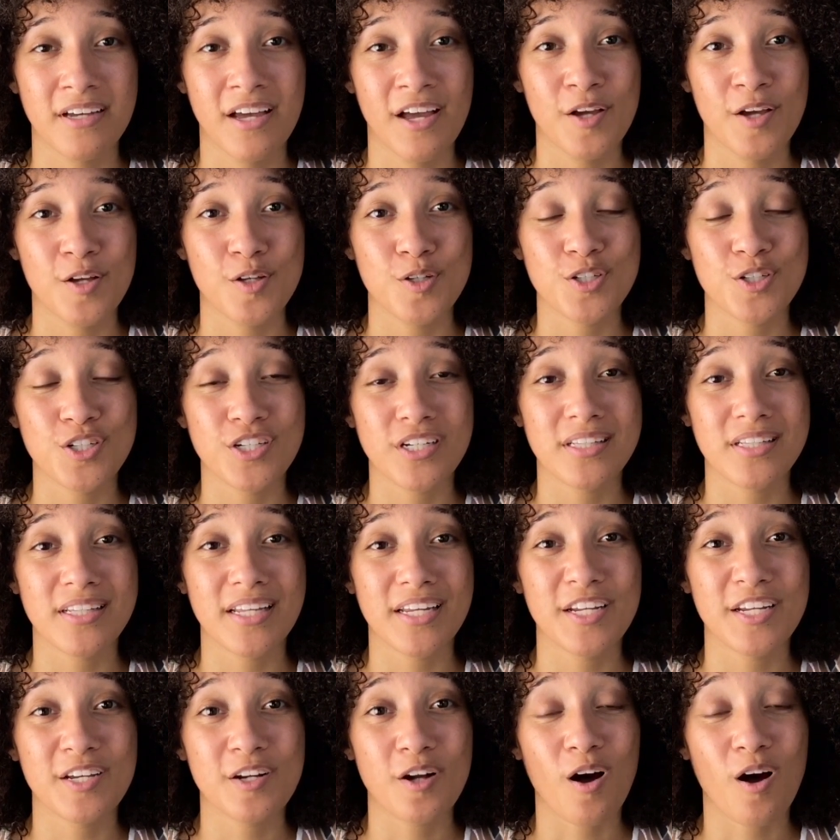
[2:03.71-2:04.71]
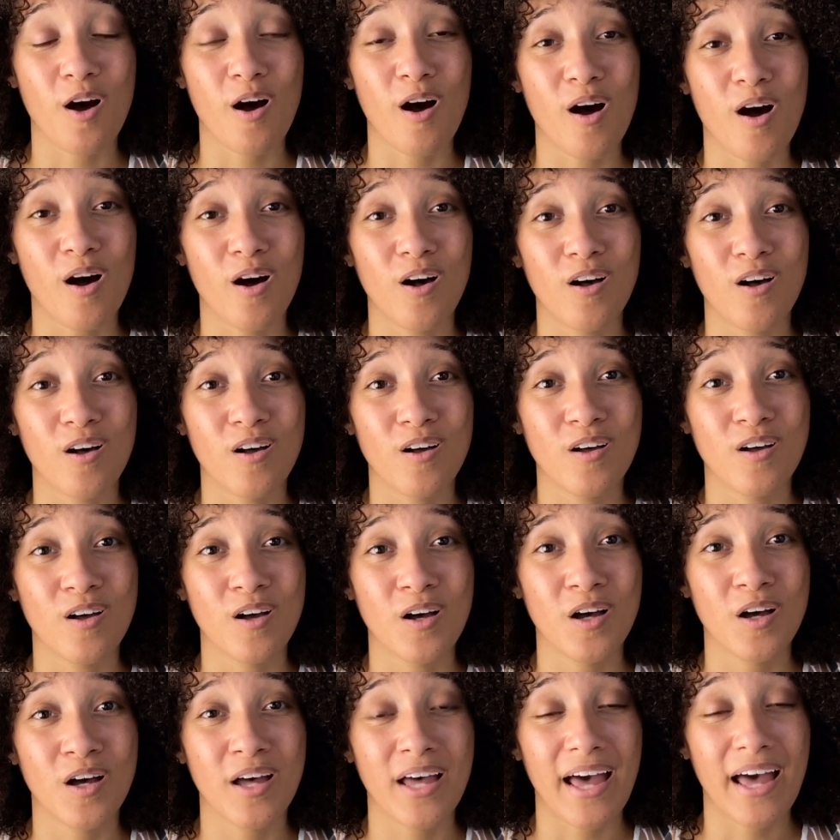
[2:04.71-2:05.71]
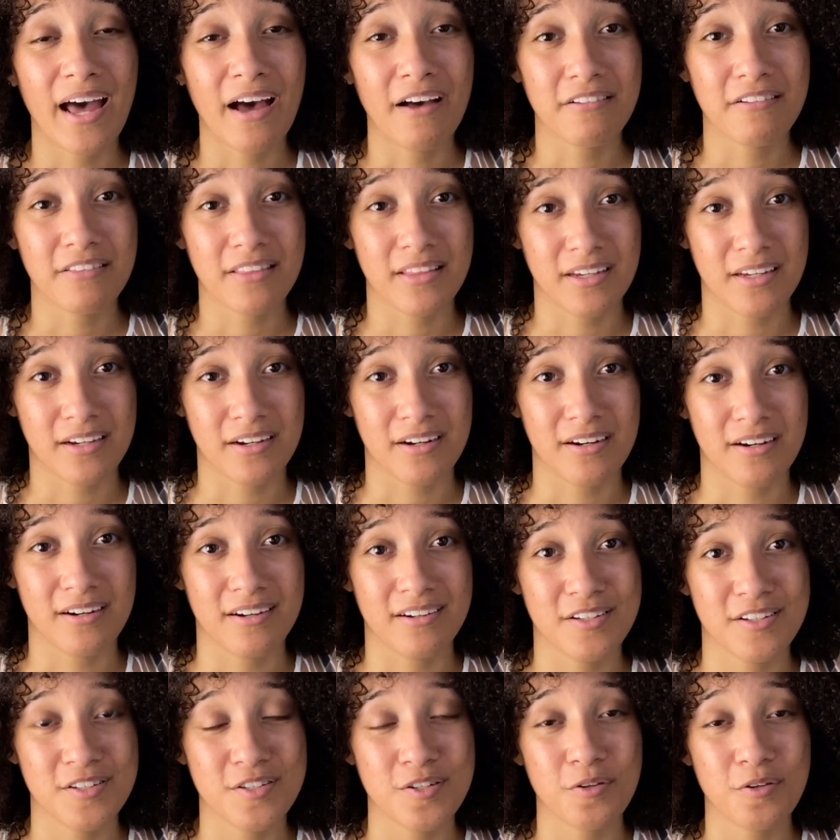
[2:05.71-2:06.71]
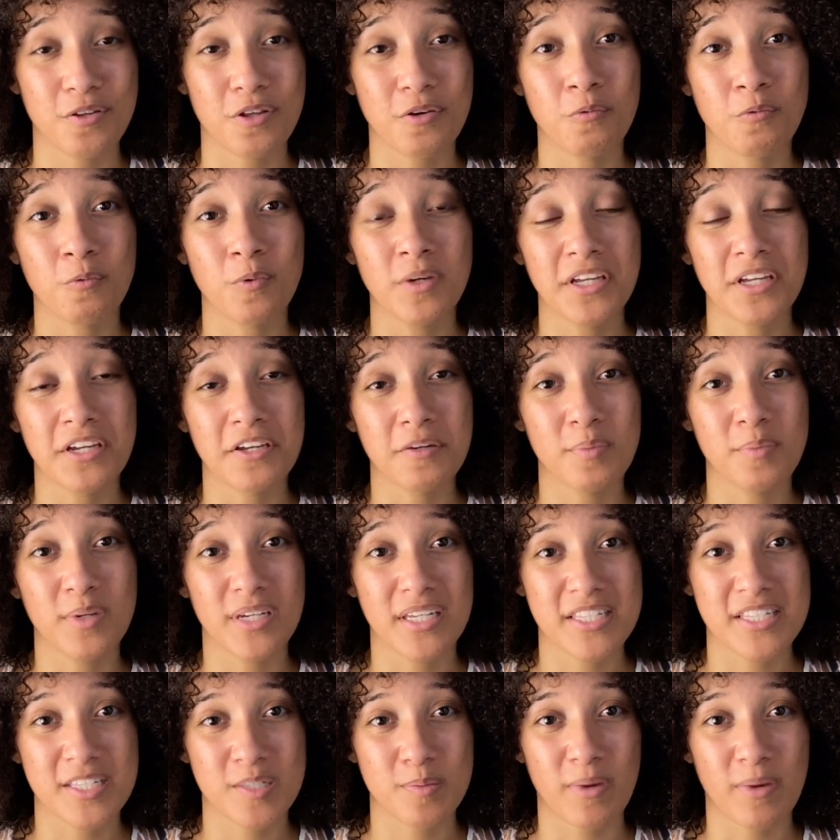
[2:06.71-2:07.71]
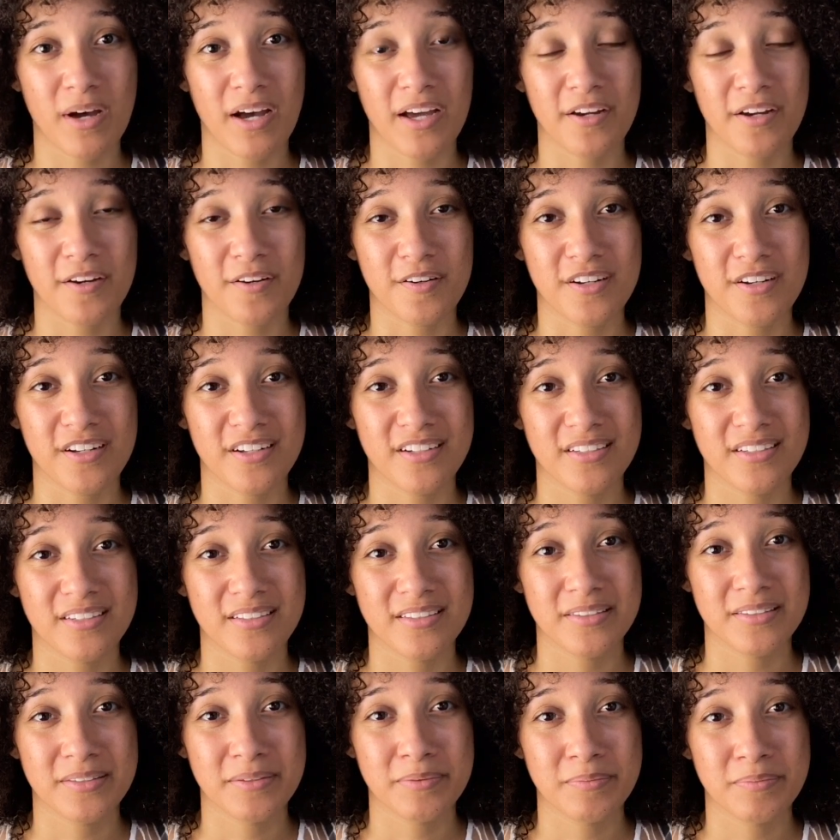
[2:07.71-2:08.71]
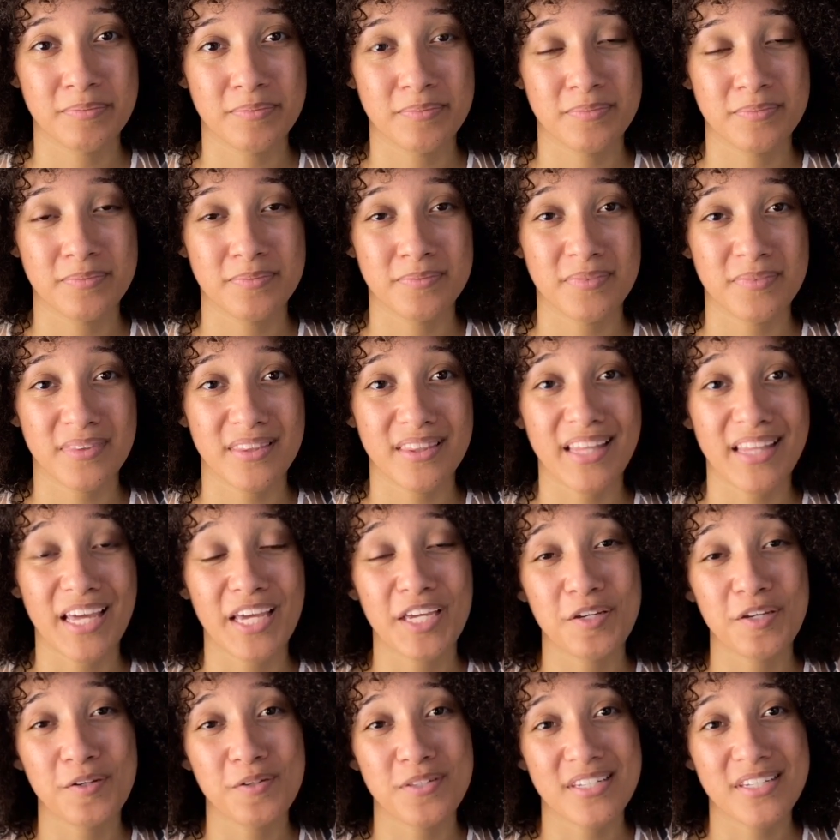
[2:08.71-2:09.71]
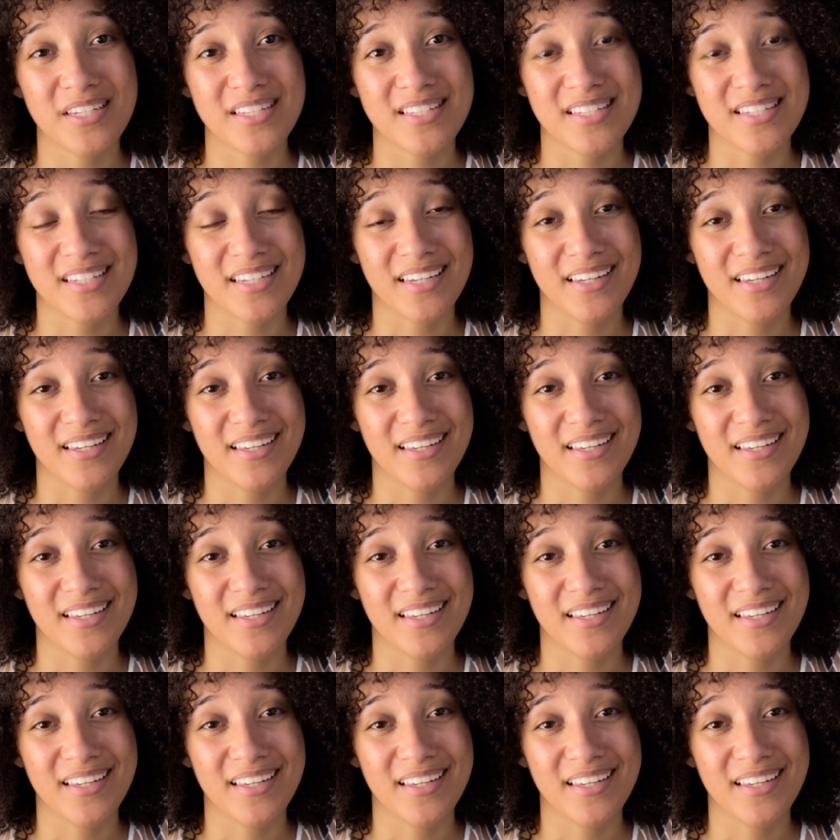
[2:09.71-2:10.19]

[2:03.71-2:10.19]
She let it all out there so that we could be inspired. Thank you, Cici.